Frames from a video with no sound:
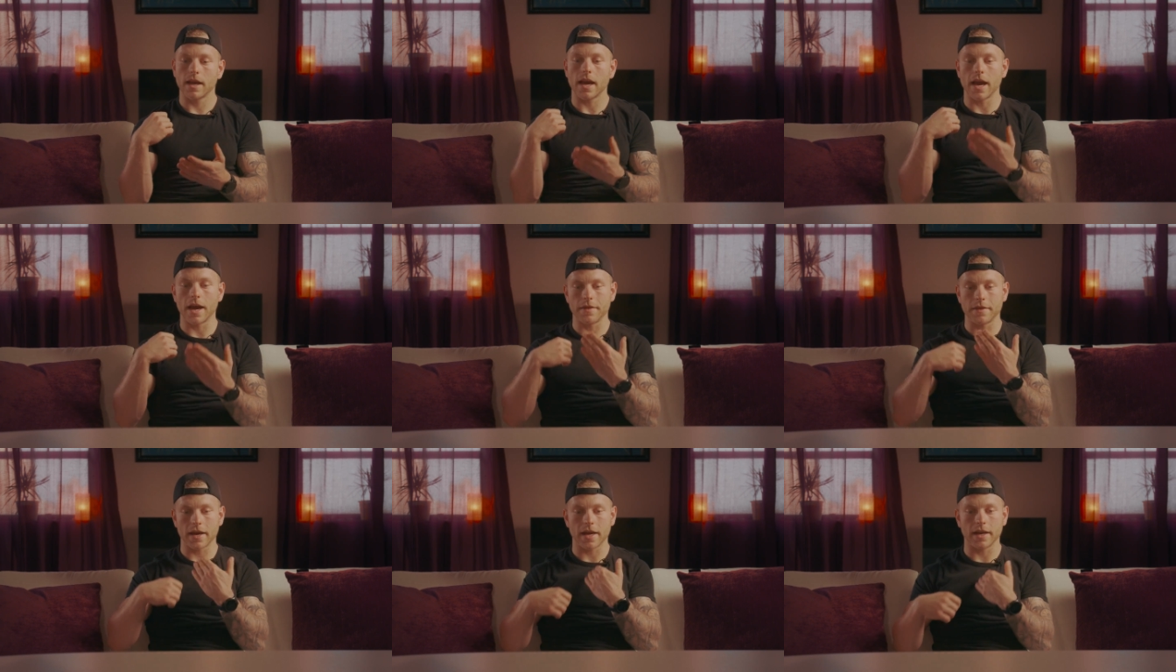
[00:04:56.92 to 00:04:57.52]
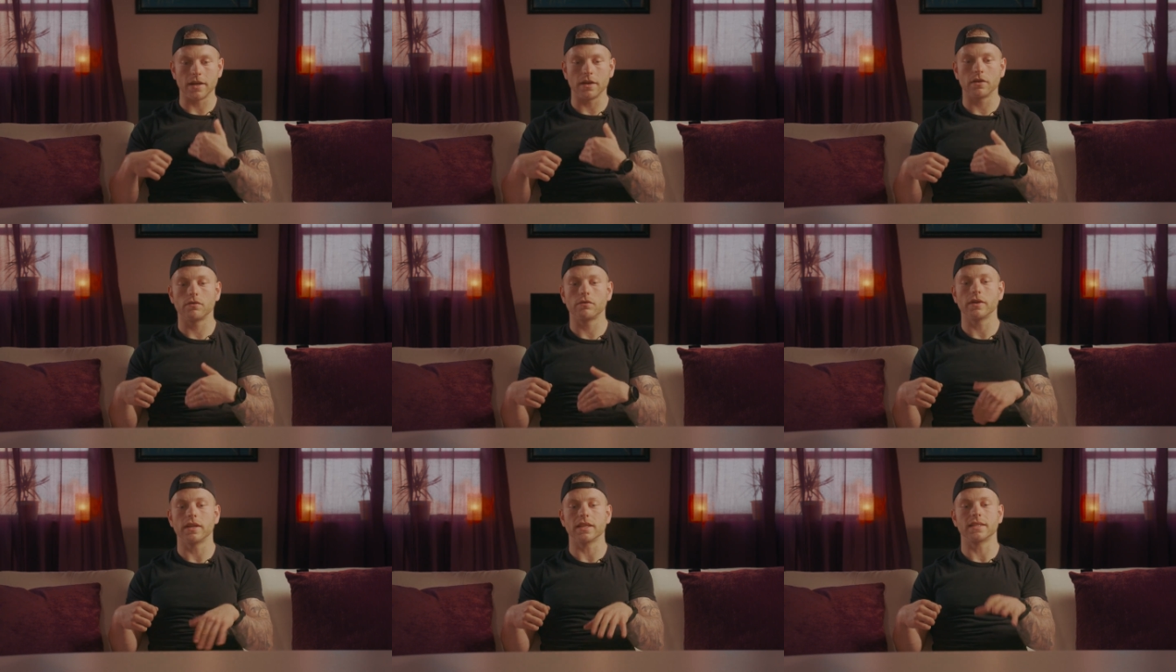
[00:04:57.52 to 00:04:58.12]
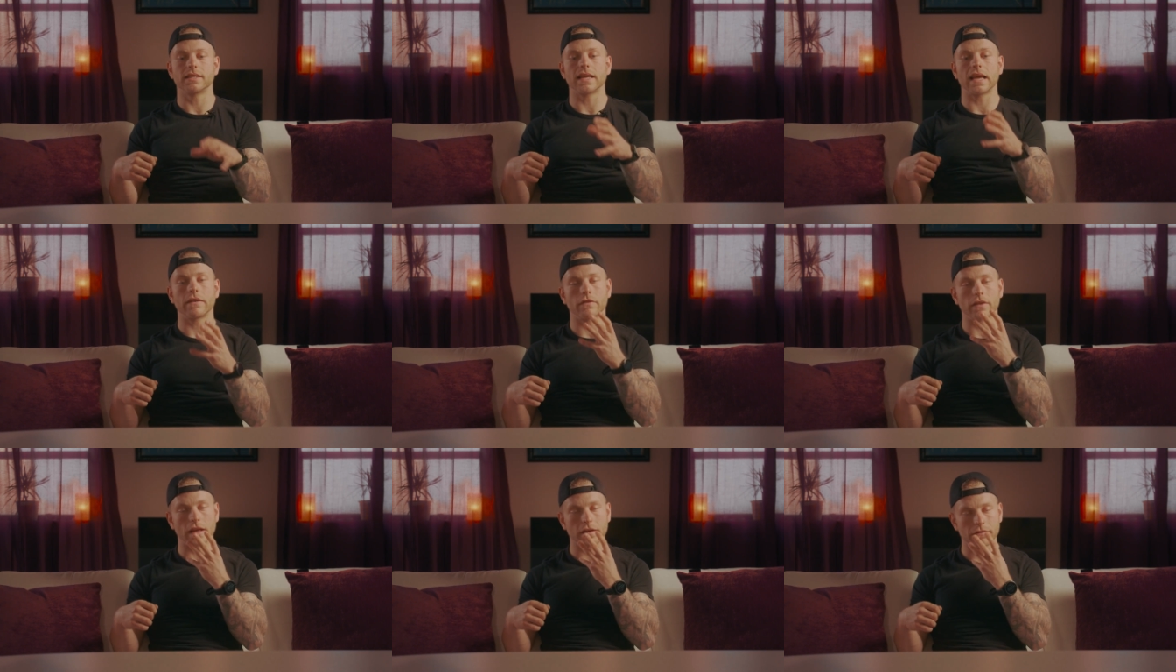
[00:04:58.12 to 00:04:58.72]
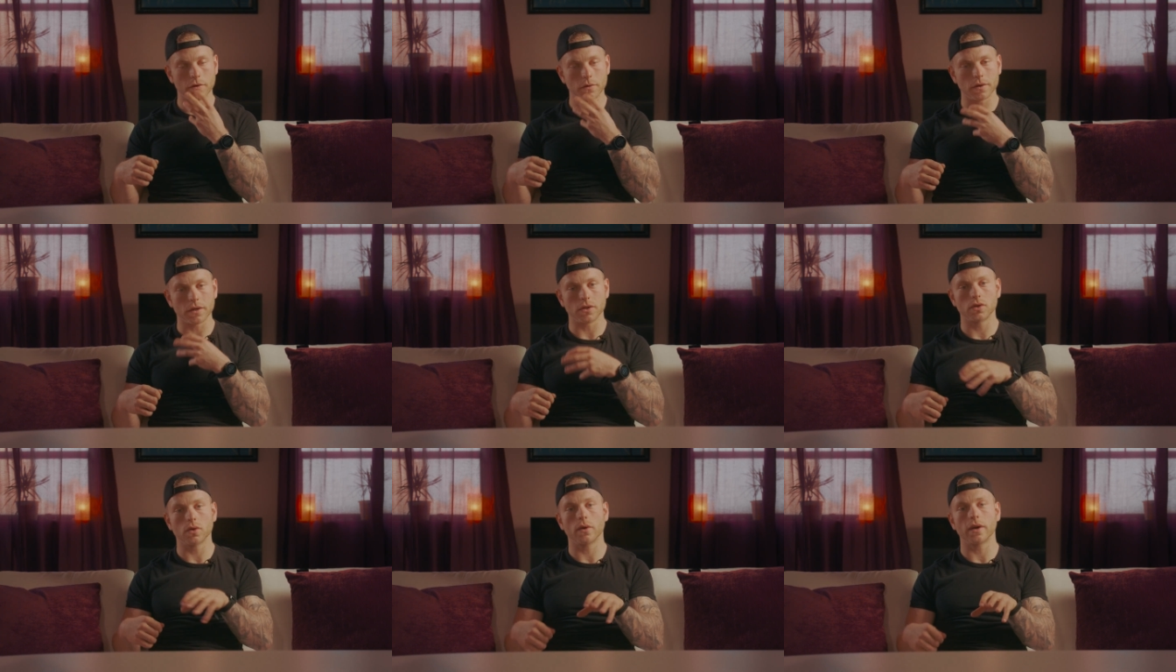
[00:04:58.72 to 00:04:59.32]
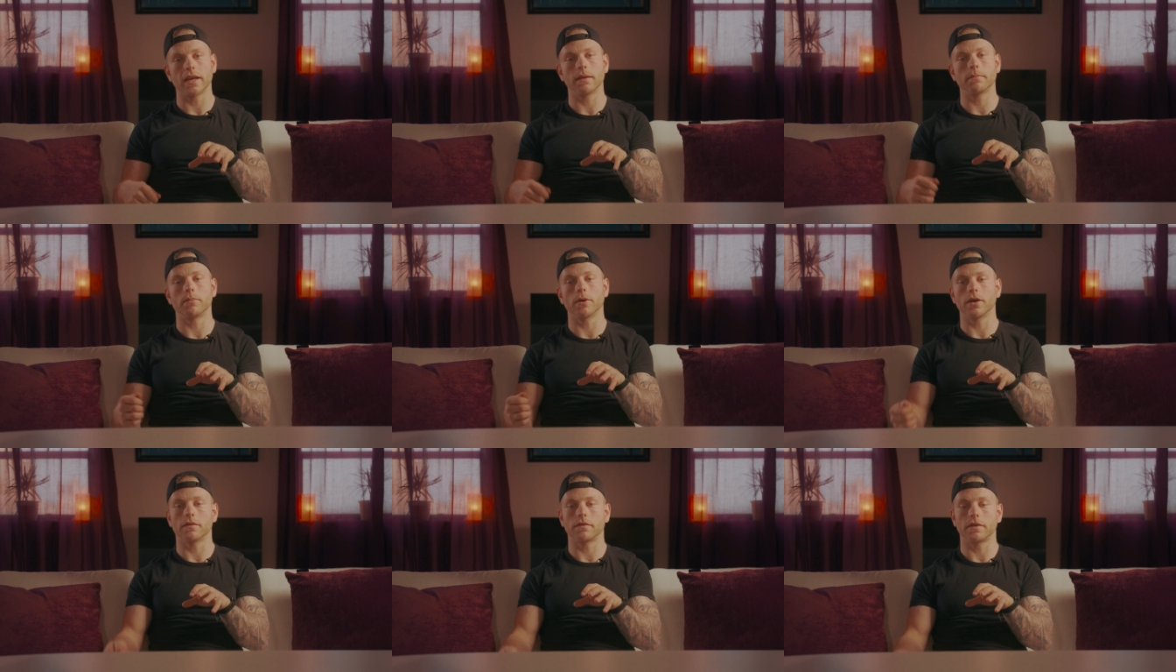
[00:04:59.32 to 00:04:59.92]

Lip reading: and then really savor that food and enjoy it, put your